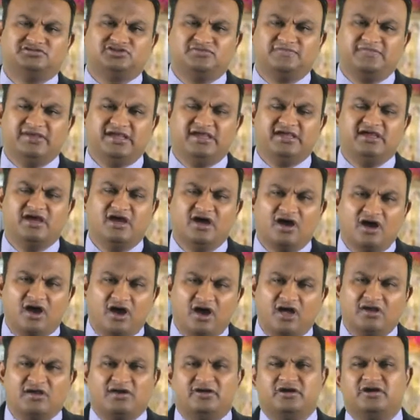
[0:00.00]
to be
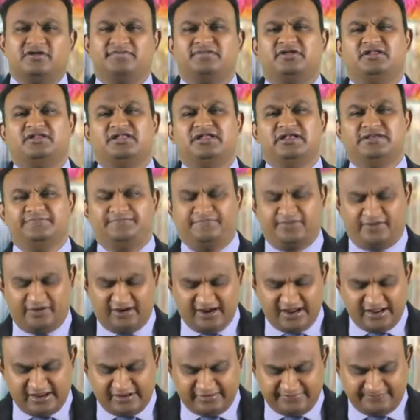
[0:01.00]
honorable in
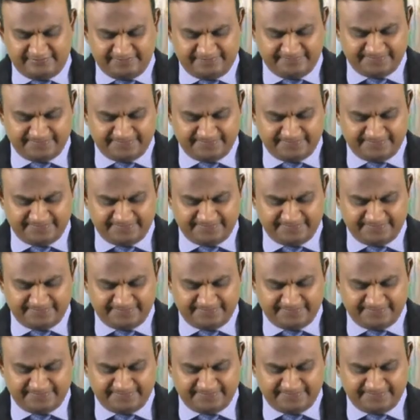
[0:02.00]
prayer.